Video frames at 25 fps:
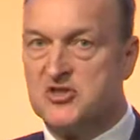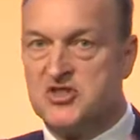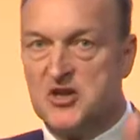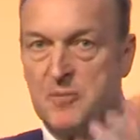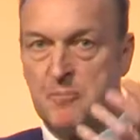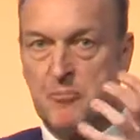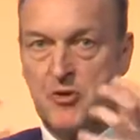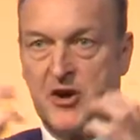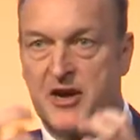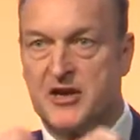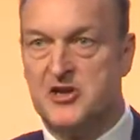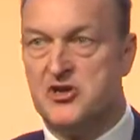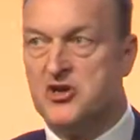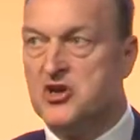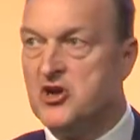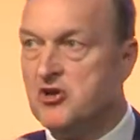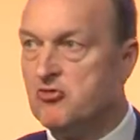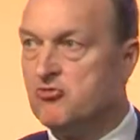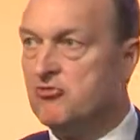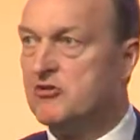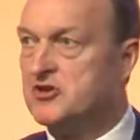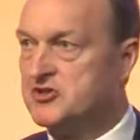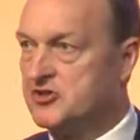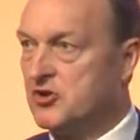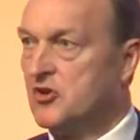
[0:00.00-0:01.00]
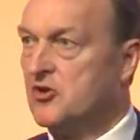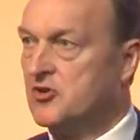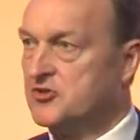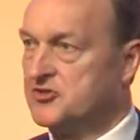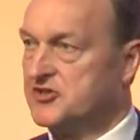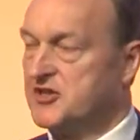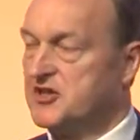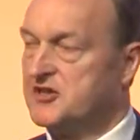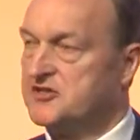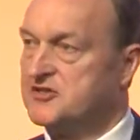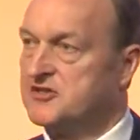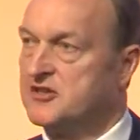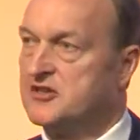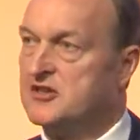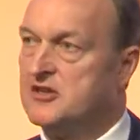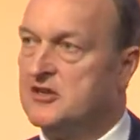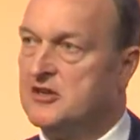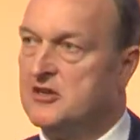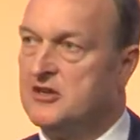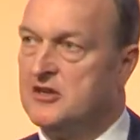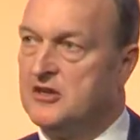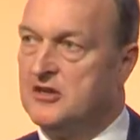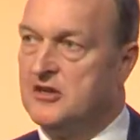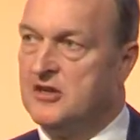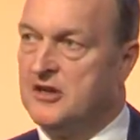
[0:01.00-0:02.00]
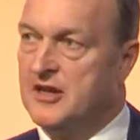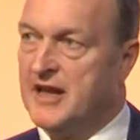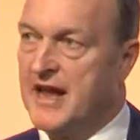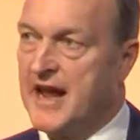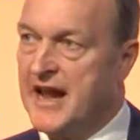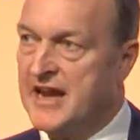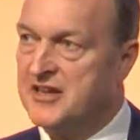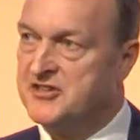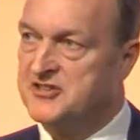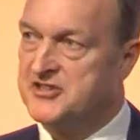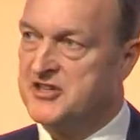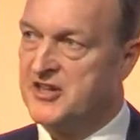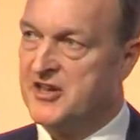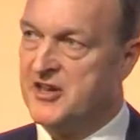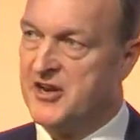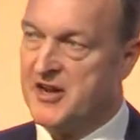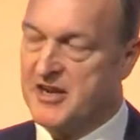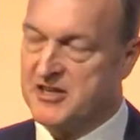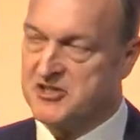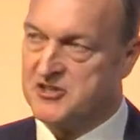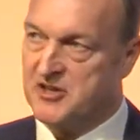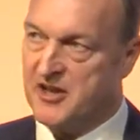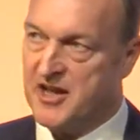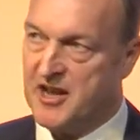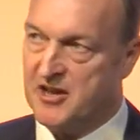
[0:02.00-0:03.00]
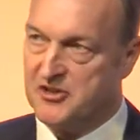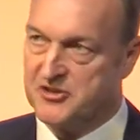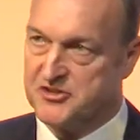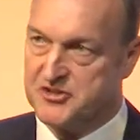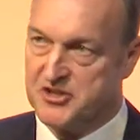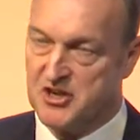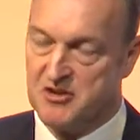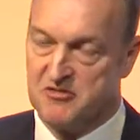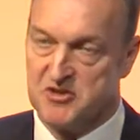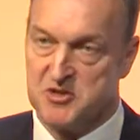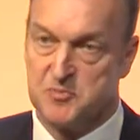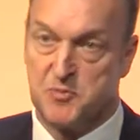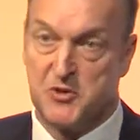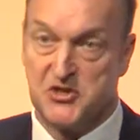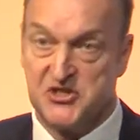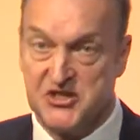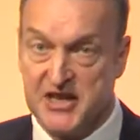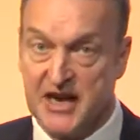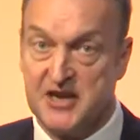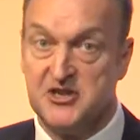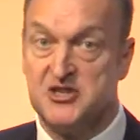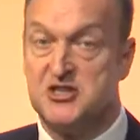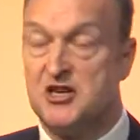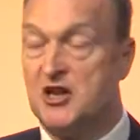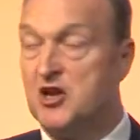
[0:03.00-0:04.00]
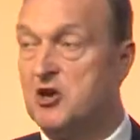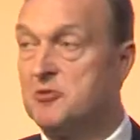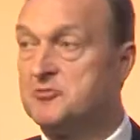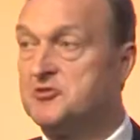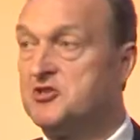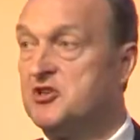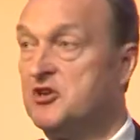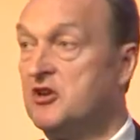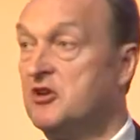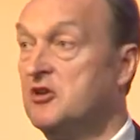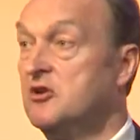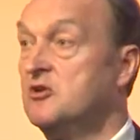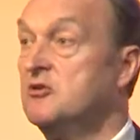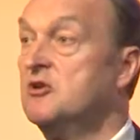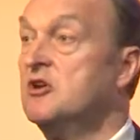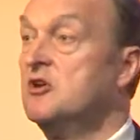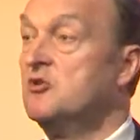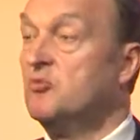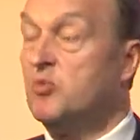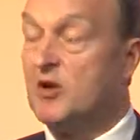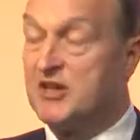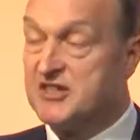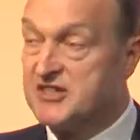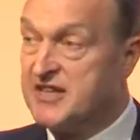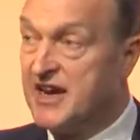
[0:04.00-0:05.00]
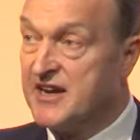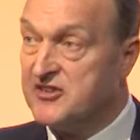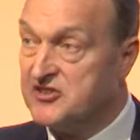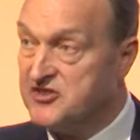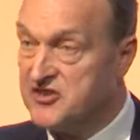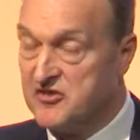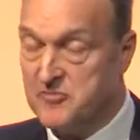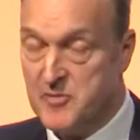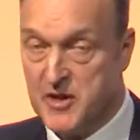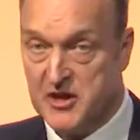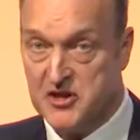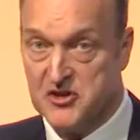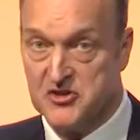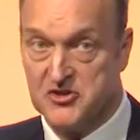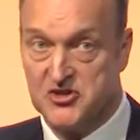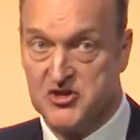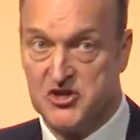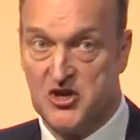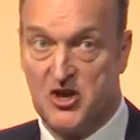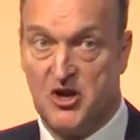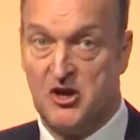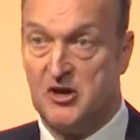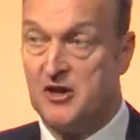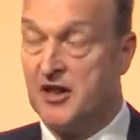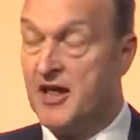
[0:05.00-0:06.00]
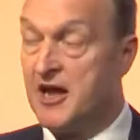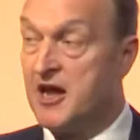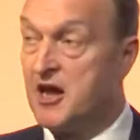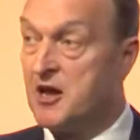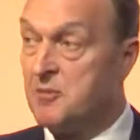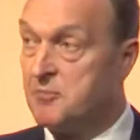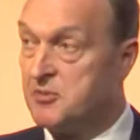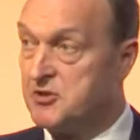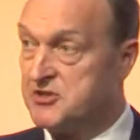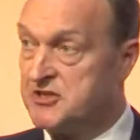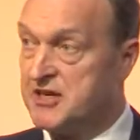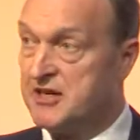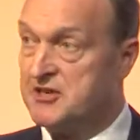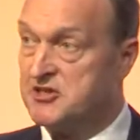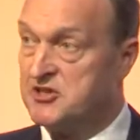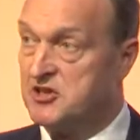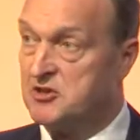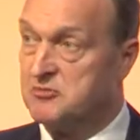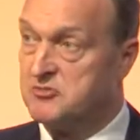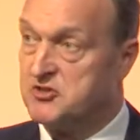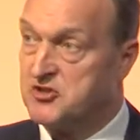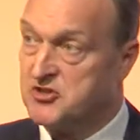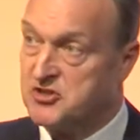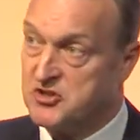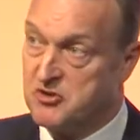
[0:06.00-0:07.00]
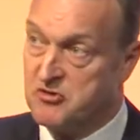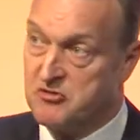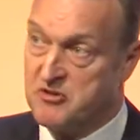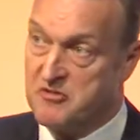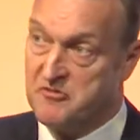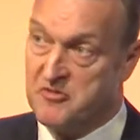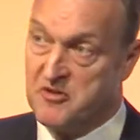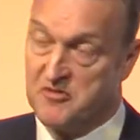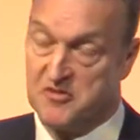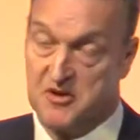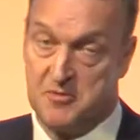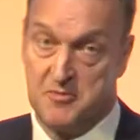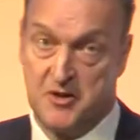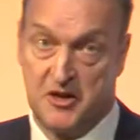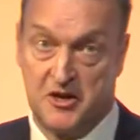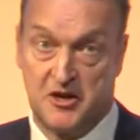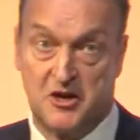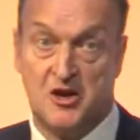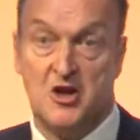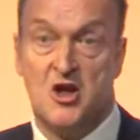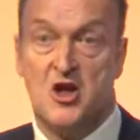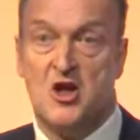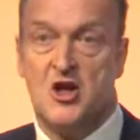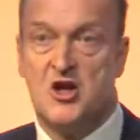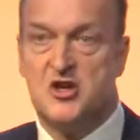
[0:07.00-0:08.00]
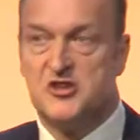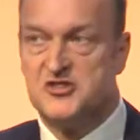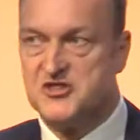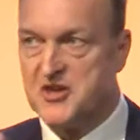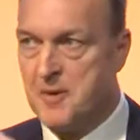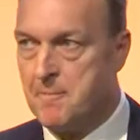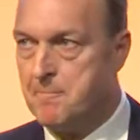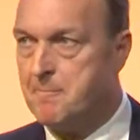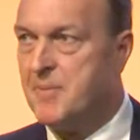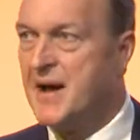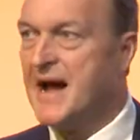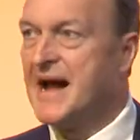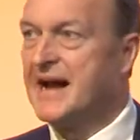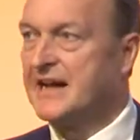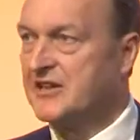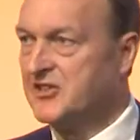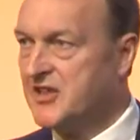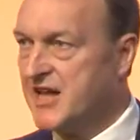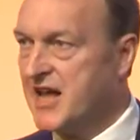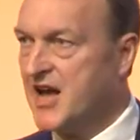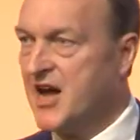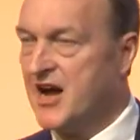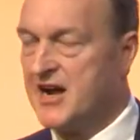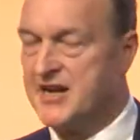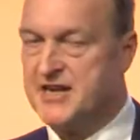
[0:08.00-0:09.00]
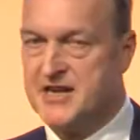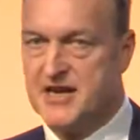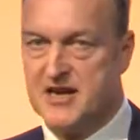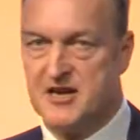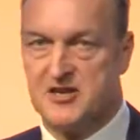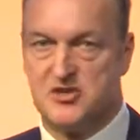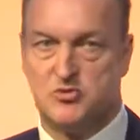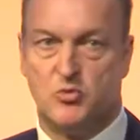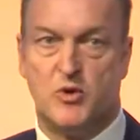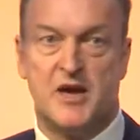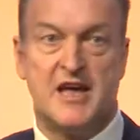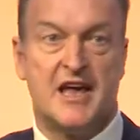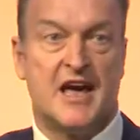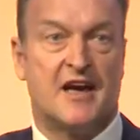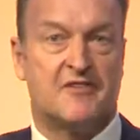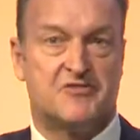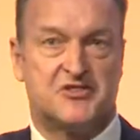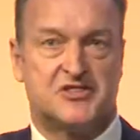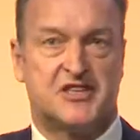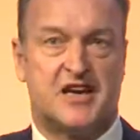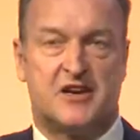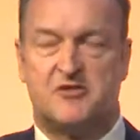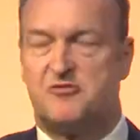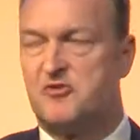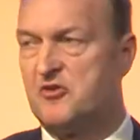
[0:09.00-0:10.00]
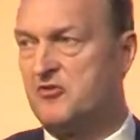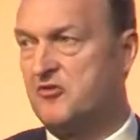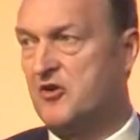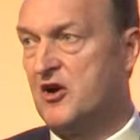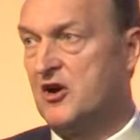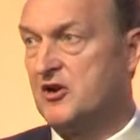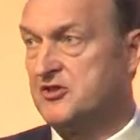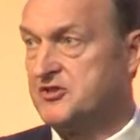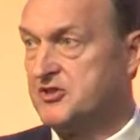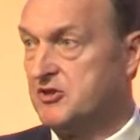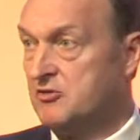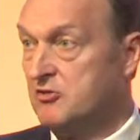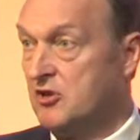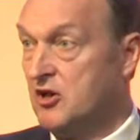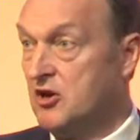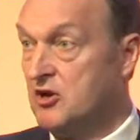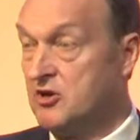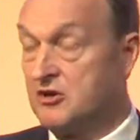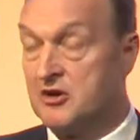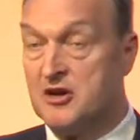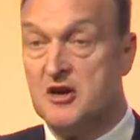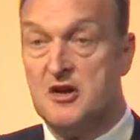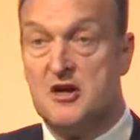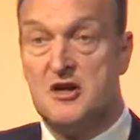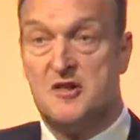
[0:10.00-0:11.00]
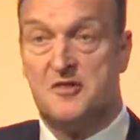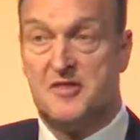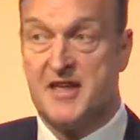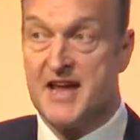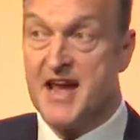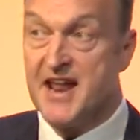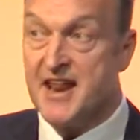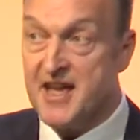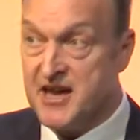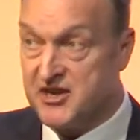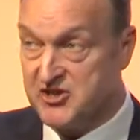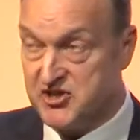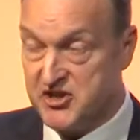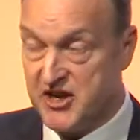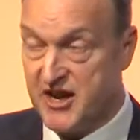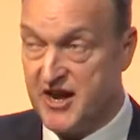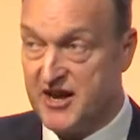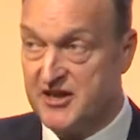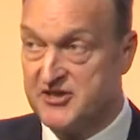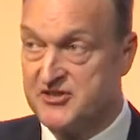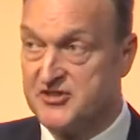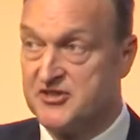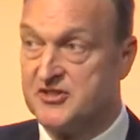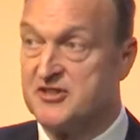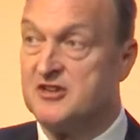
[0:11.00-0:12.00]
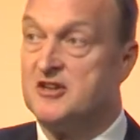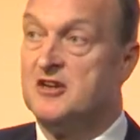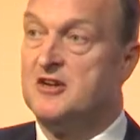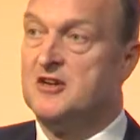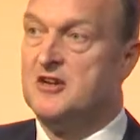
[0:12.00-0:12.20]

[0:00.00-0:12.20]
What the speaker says: to bring new resources into the National Health Service, potentially up to, well, tens of millions certainly, and potentially up to 250 million, to back the ideas. We have said for far too long, the NHS